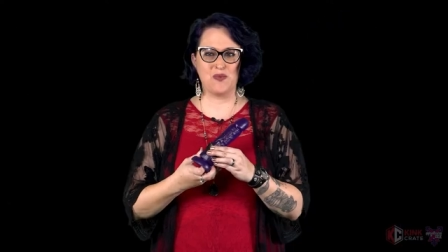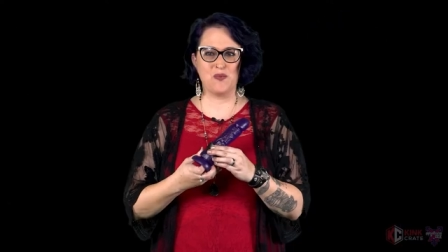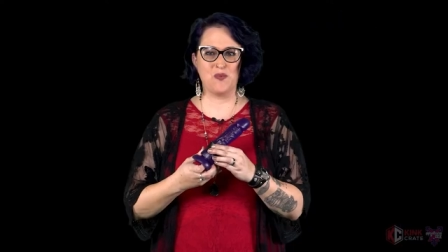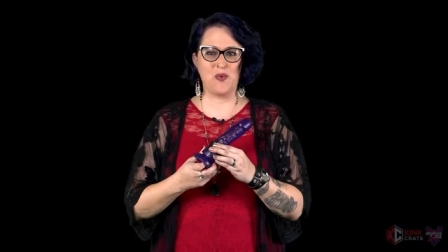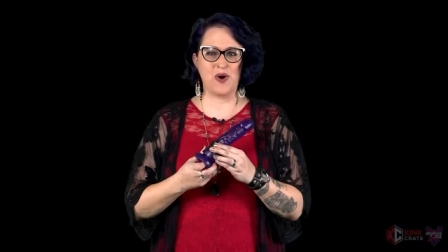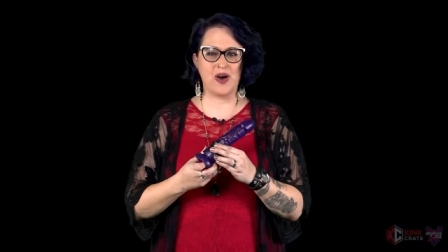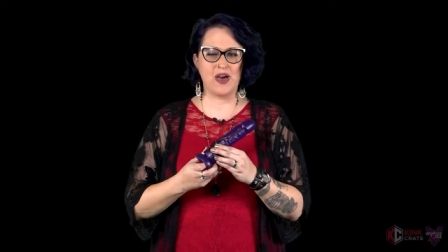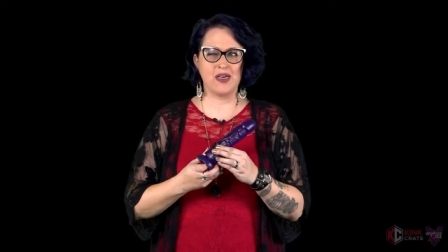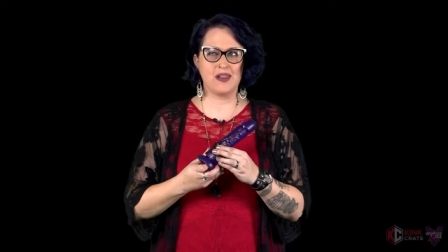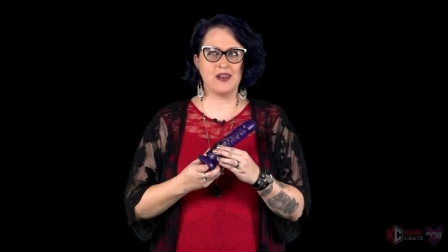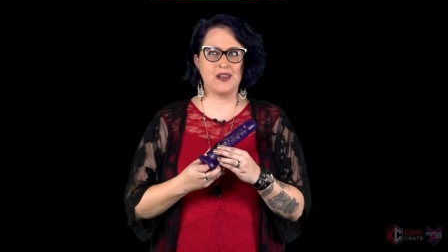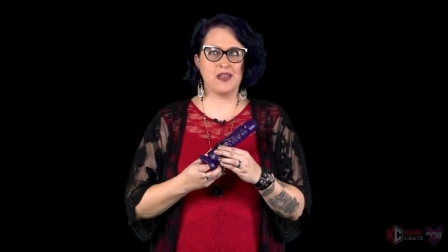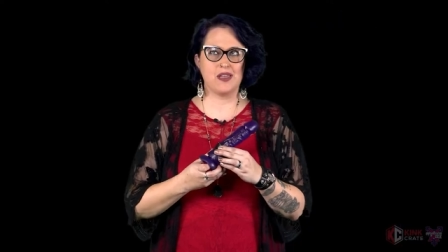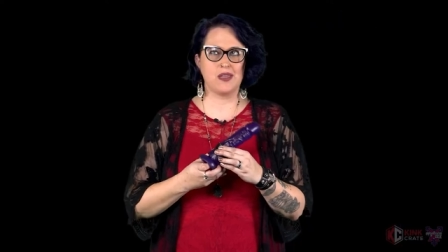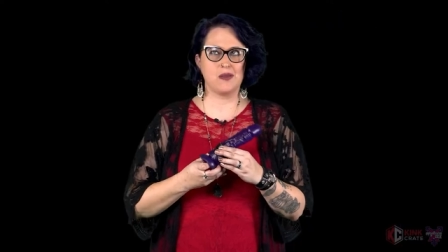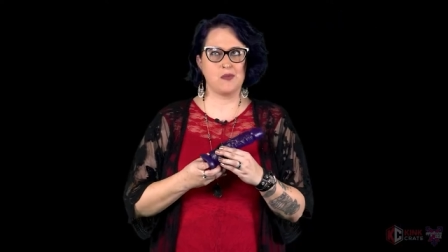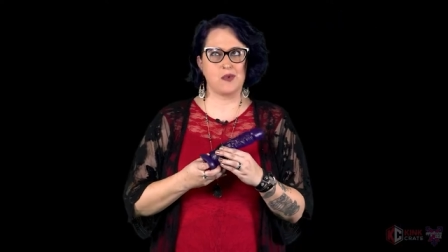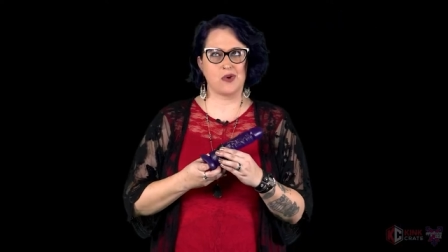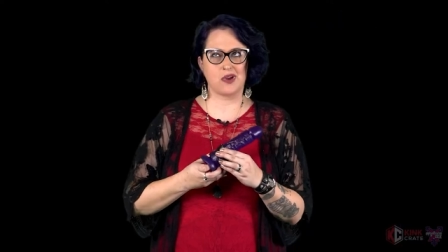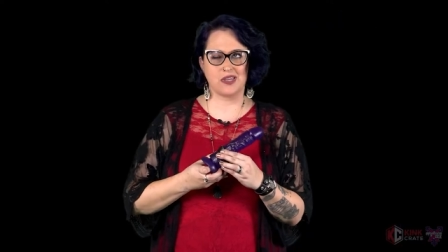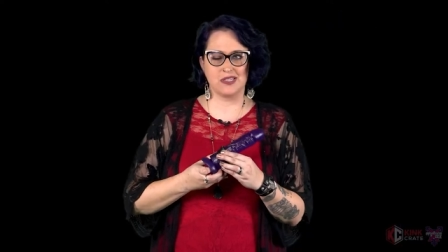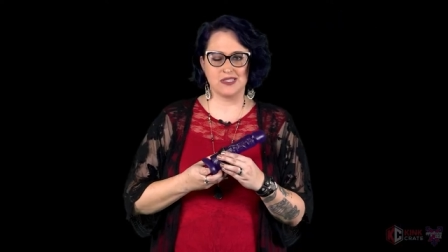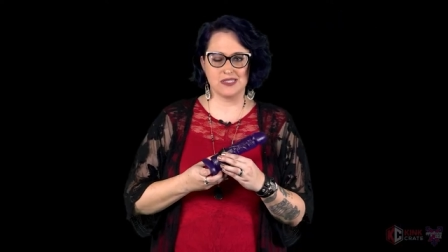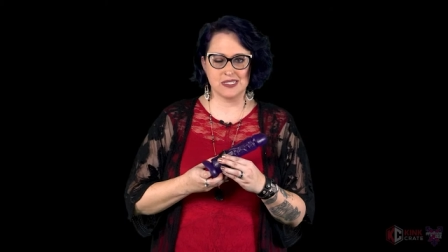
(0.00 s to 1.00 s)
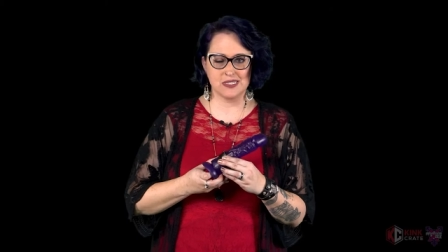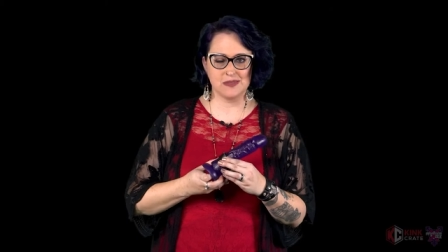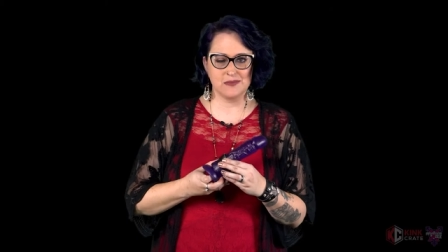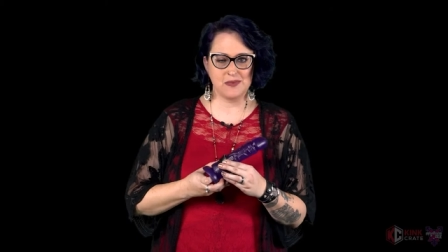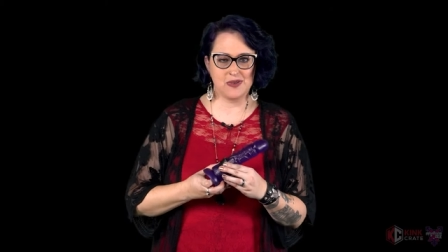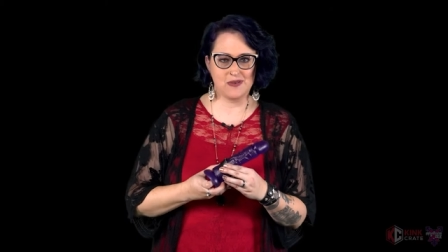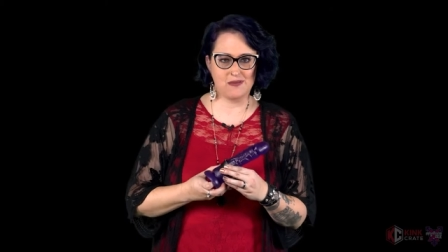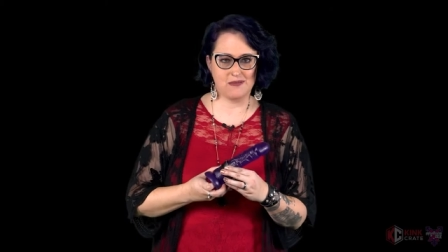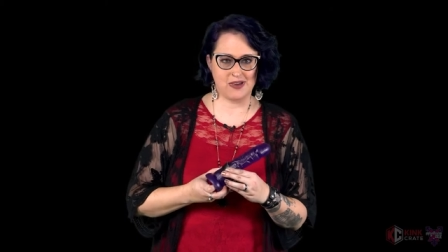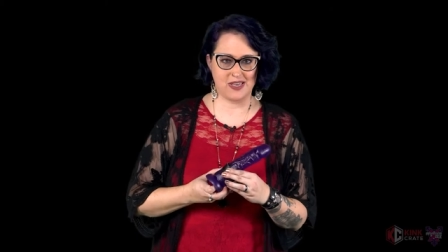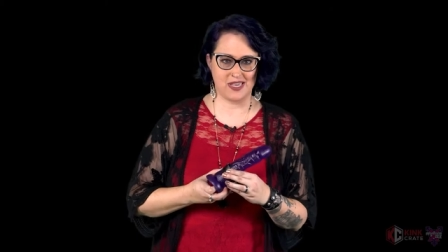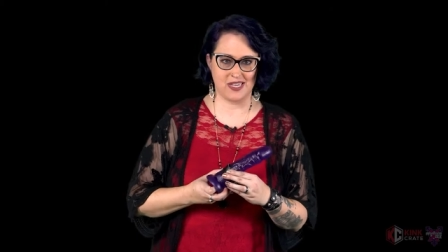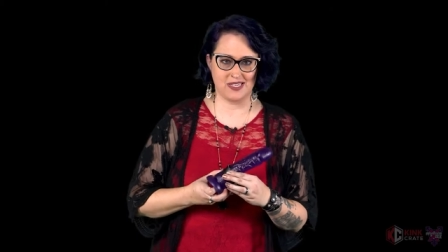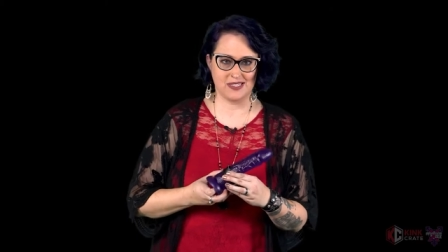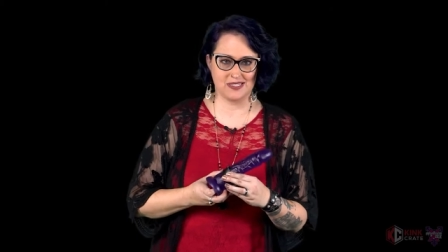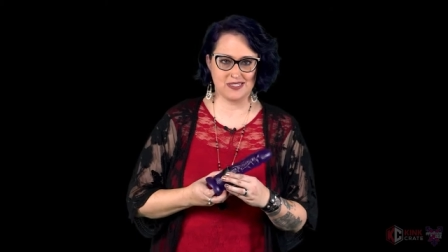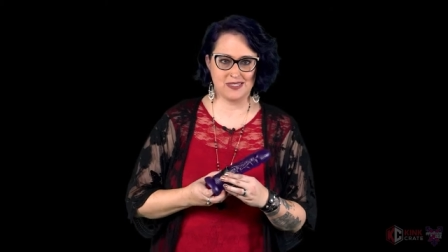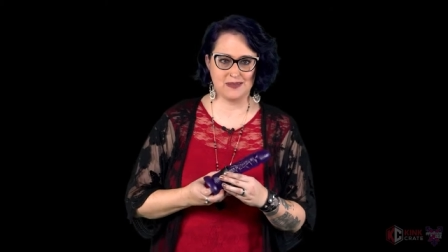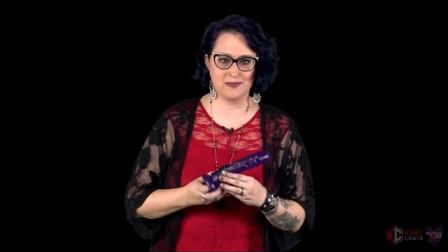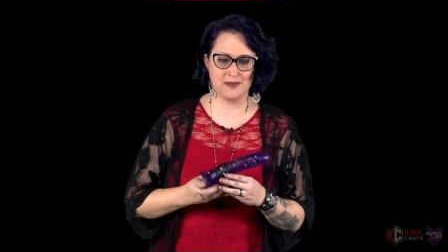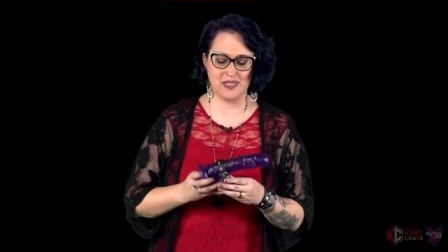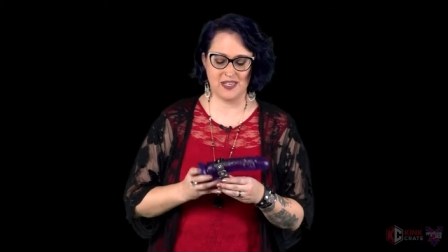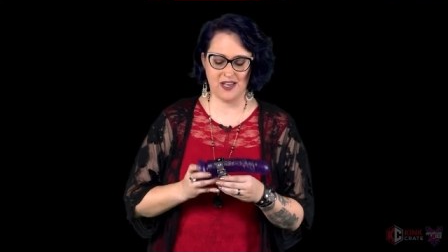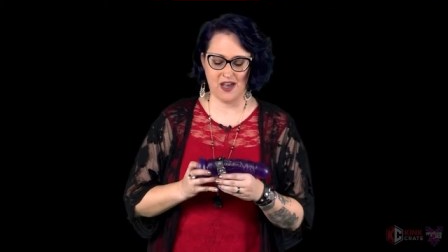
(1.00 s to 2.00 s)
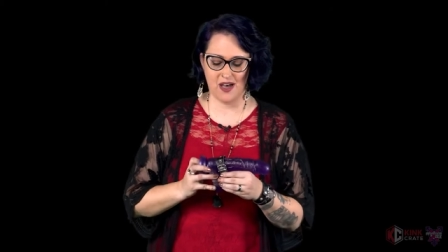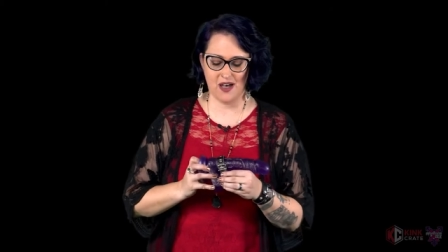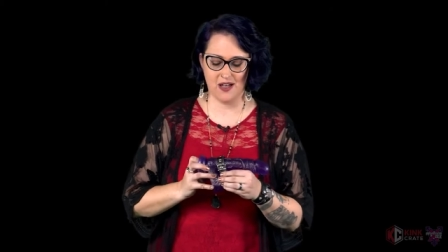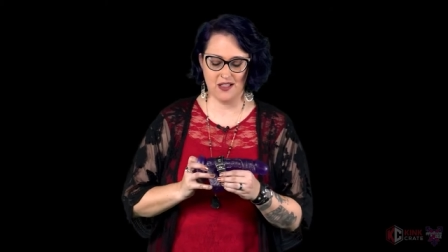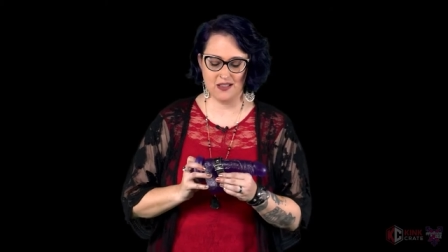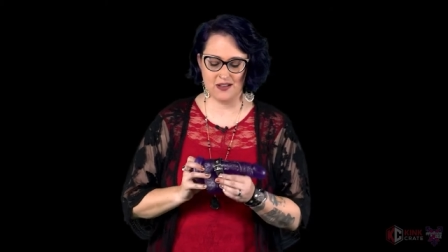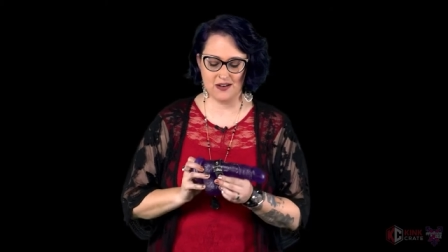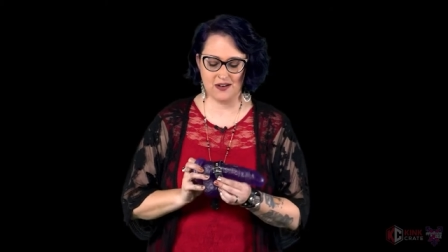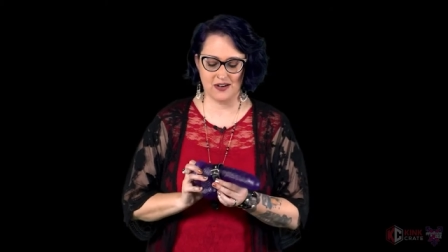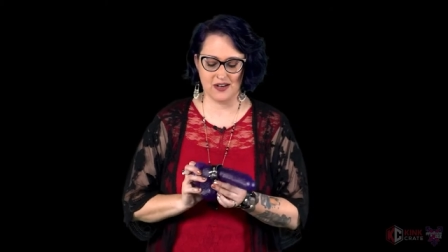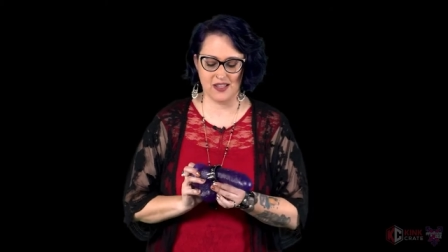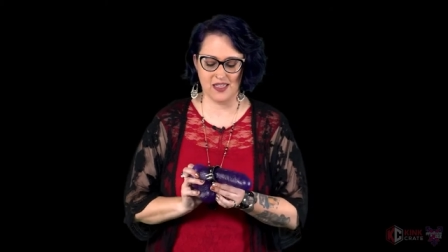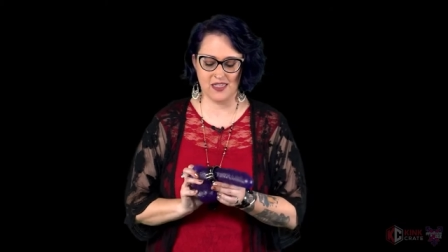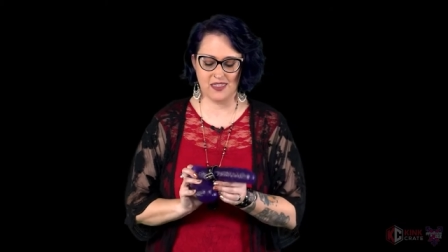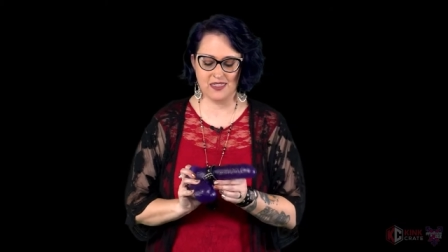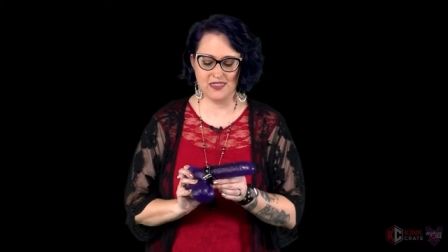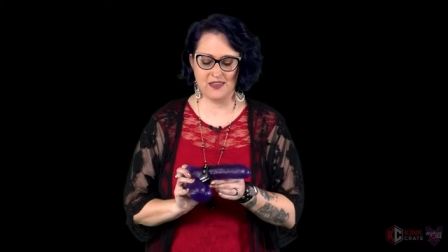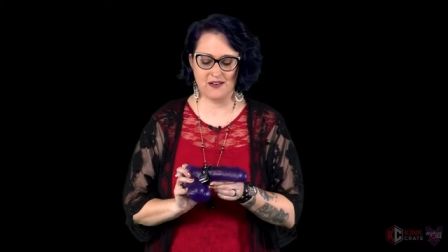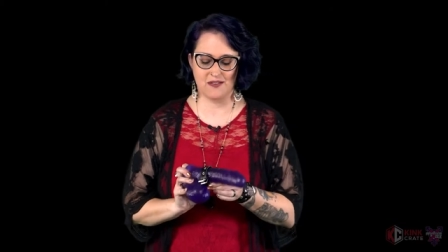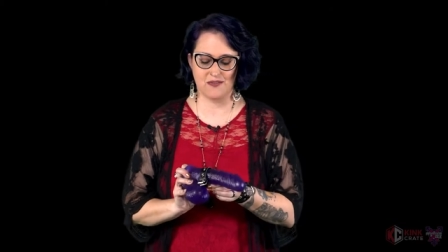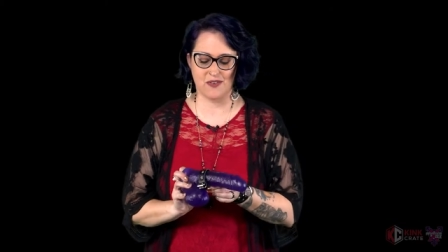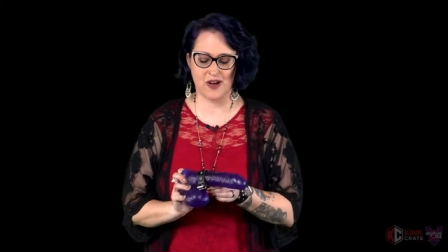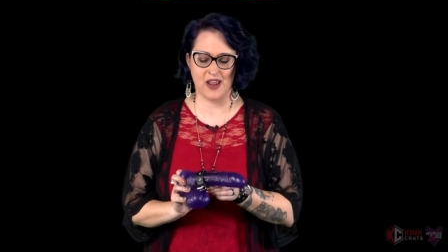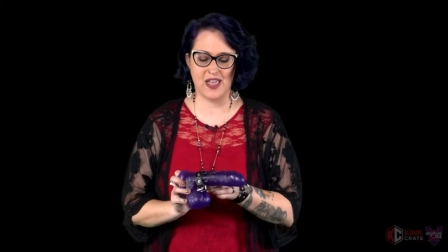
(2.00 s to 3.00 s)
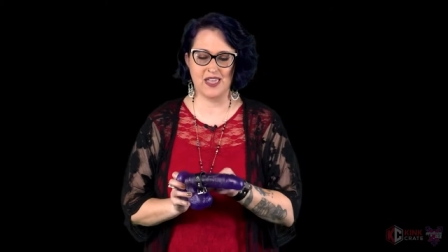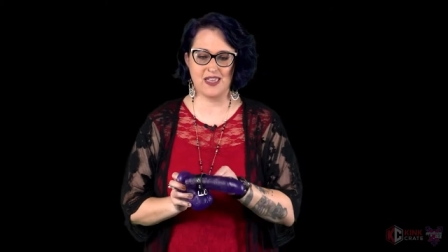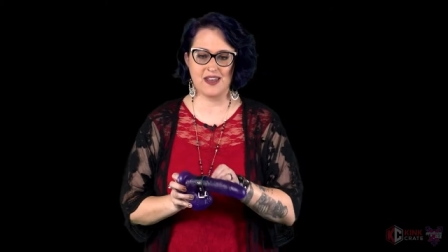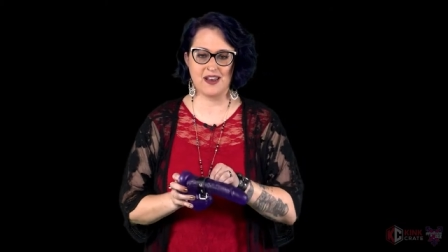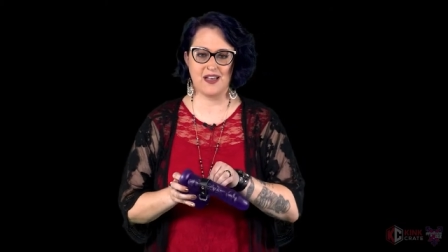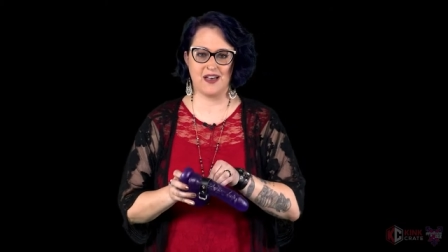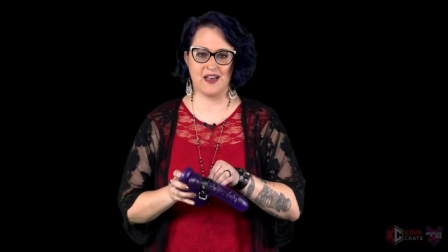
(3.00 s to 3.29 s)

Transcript: What a more intimate way to be collared than right